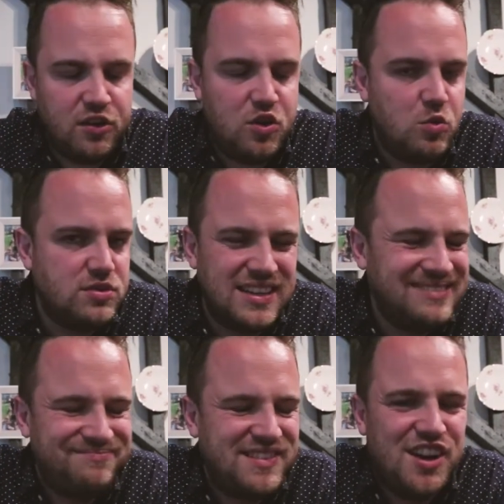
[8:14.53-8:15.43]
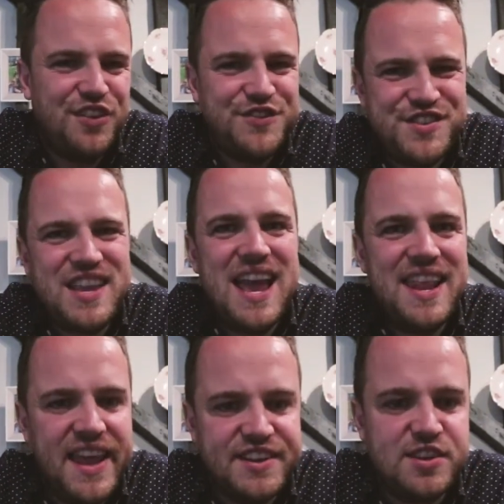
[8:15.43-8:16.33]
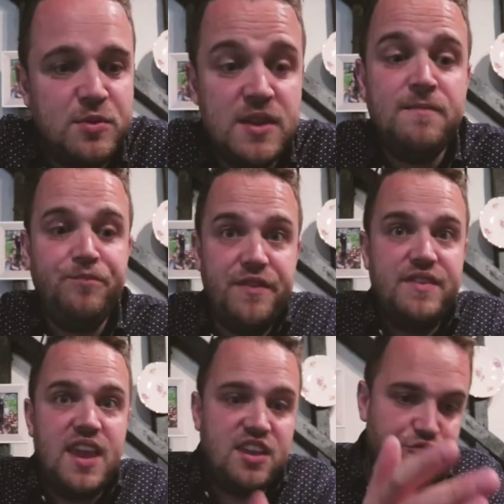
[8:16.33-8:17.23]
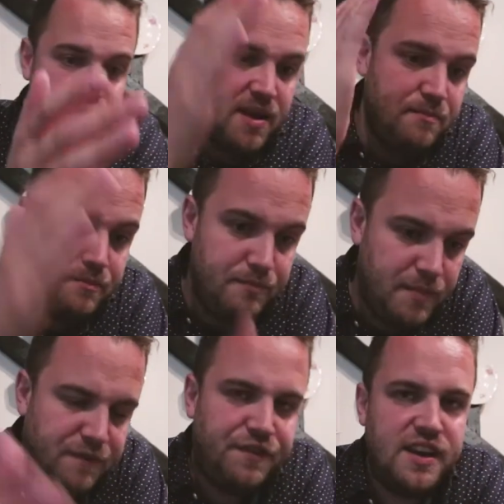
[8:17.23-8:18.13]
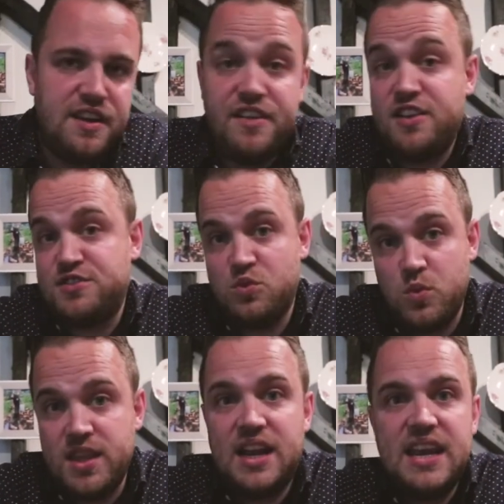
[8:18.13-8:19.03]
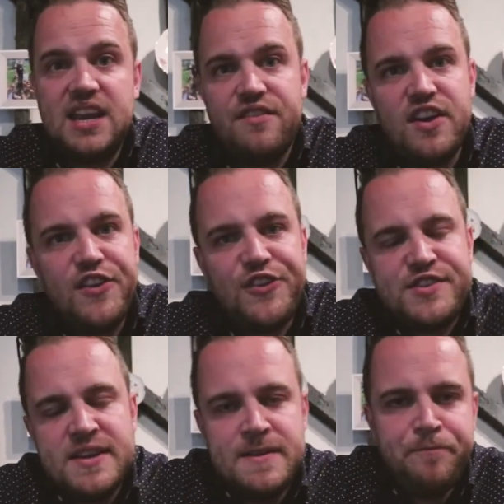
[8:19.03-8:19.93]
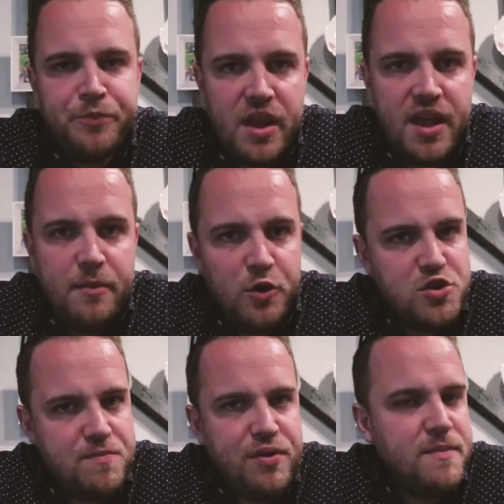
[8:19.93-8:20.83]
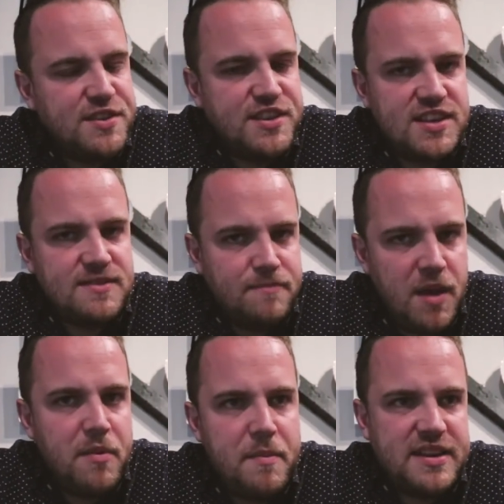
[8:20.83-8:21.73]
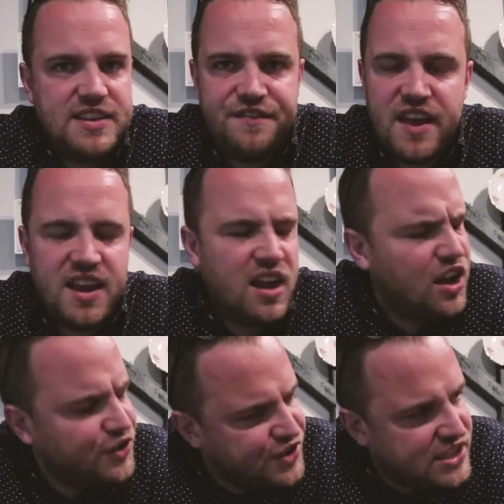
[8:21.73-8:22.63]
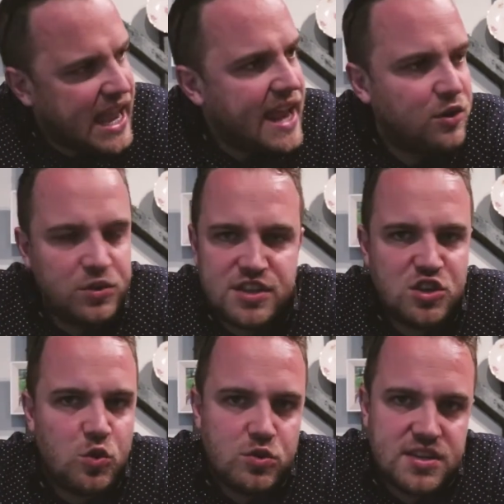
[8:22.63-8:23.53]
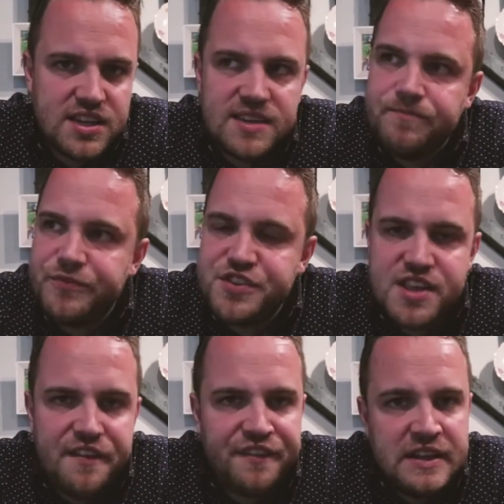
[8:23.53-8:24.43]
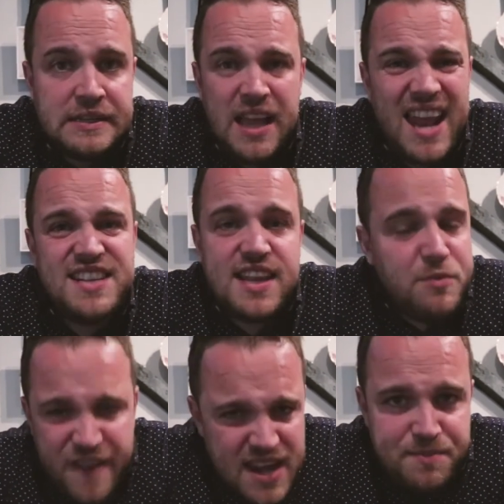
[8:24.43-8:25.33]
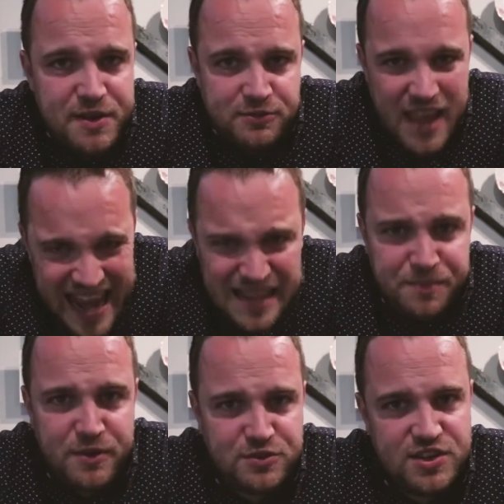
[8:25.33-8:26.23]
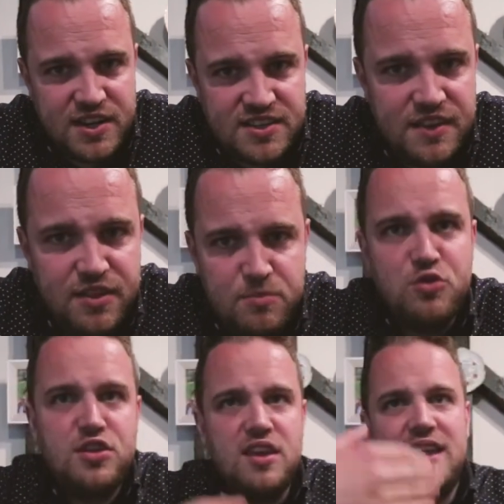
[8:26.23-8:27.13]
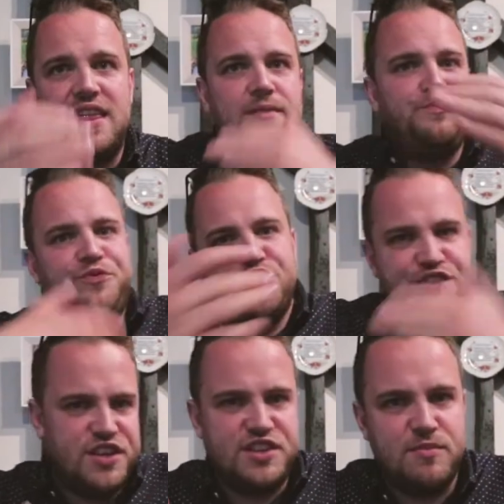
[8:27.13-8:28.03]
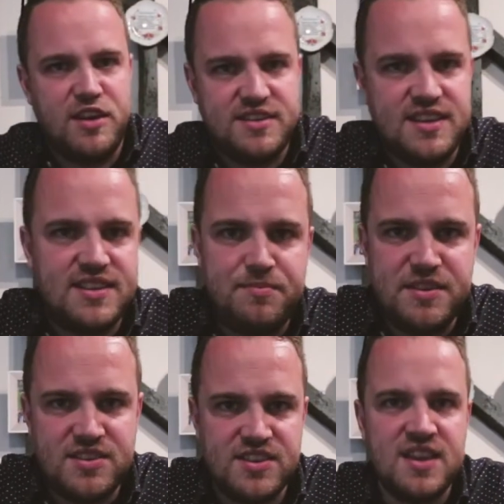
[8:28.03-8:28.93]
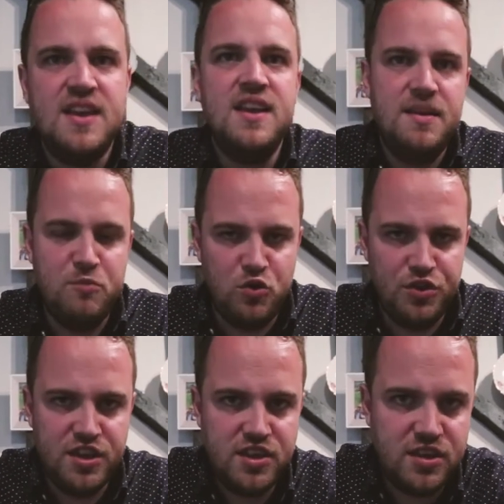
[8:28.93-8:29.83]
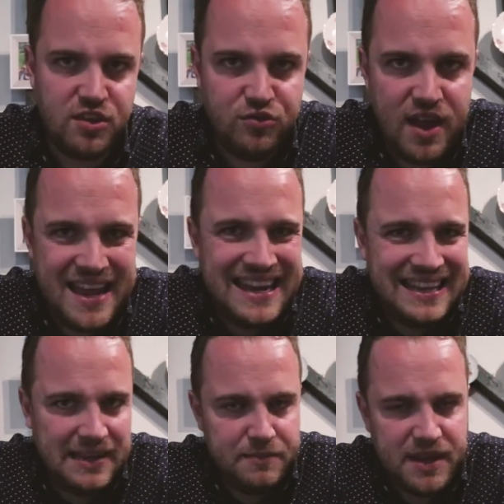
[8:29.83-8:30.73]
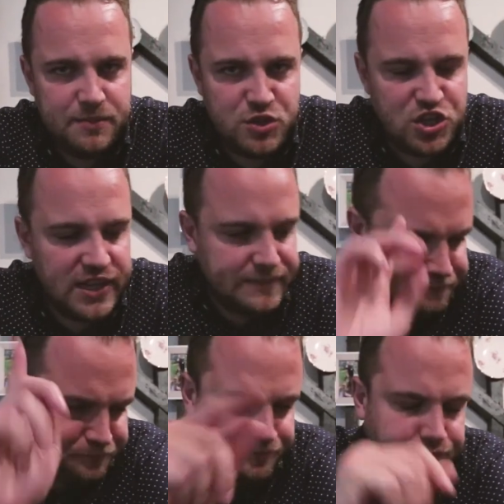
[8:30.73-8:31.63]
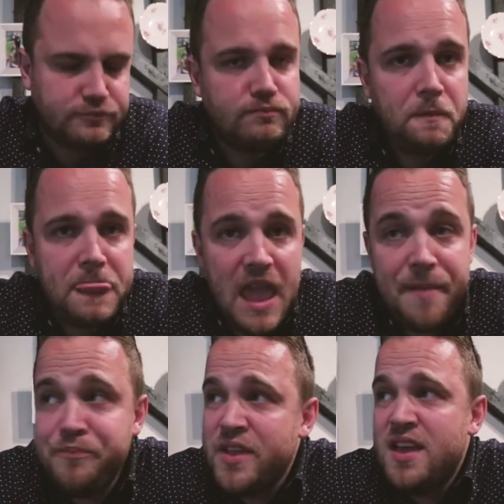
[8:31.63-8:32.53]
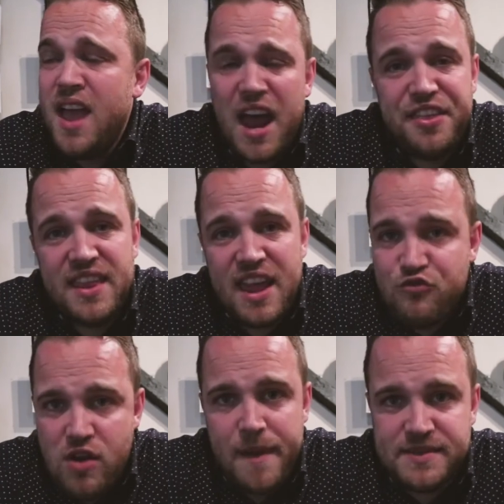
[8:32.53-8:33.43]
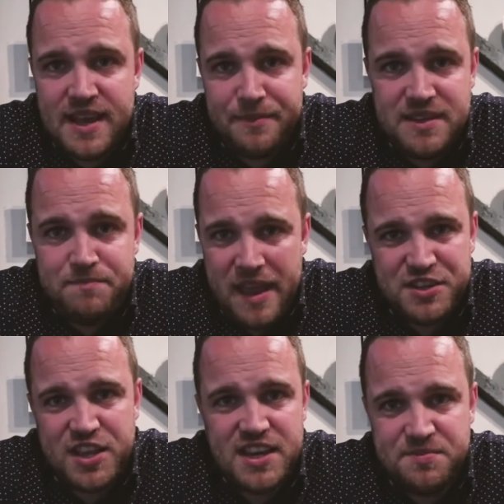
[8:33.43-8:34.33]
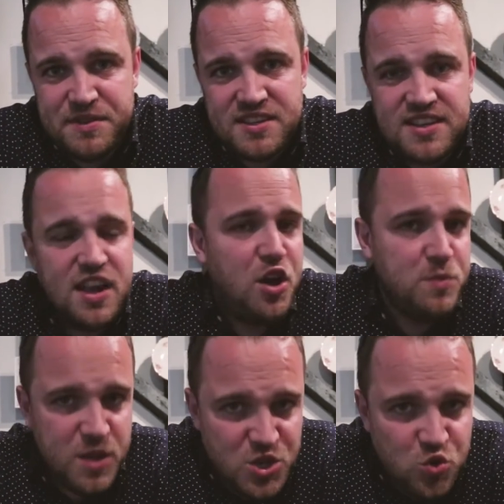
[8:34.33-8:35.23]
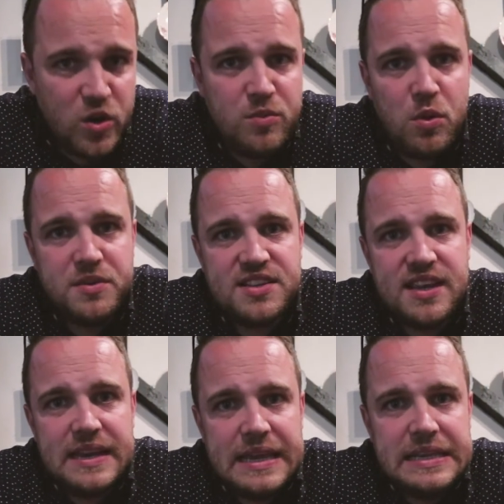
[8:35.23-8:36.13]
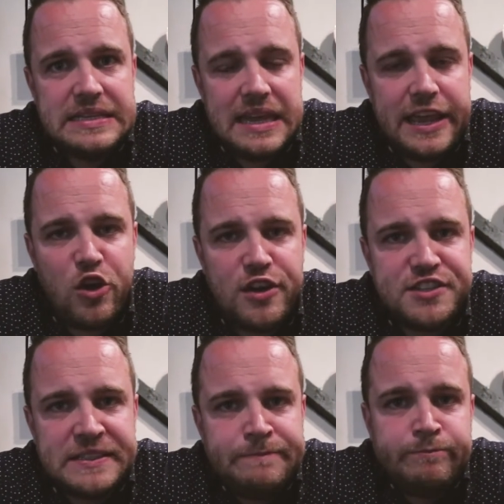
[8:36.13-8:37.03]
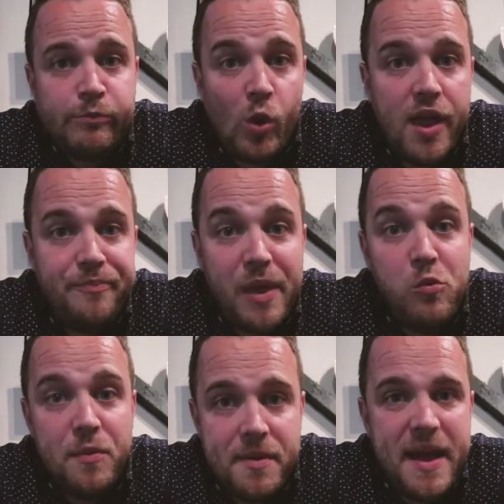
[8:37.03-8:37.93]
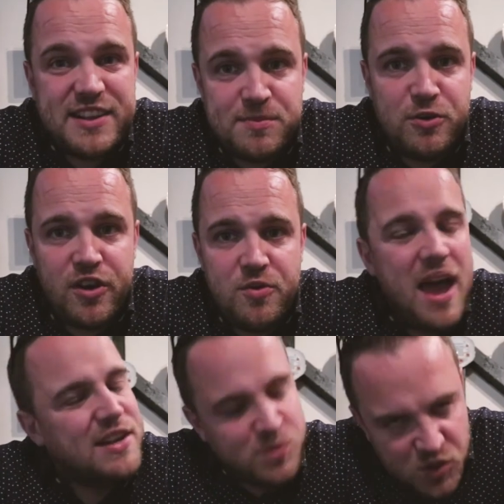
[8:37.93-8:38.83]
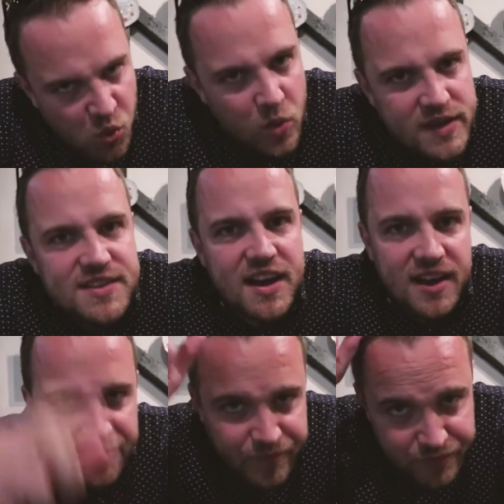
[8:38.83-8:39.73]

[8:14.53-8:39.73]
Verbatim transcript: Quarterly, can't stand that. So you can get your rent monthly in advance or weekly in advance on your premises. I'm a massive fan. I can't stand all this quarterly stuff. And the same with any bills, Chudders. The more you can get them systemised into the business, the more that you can create a lean, mean machine. And I think that wraps up this Backstage Business. I hope you enjoyed what we're seeing here today, guys. And we'll be back tomorrow, as we always are.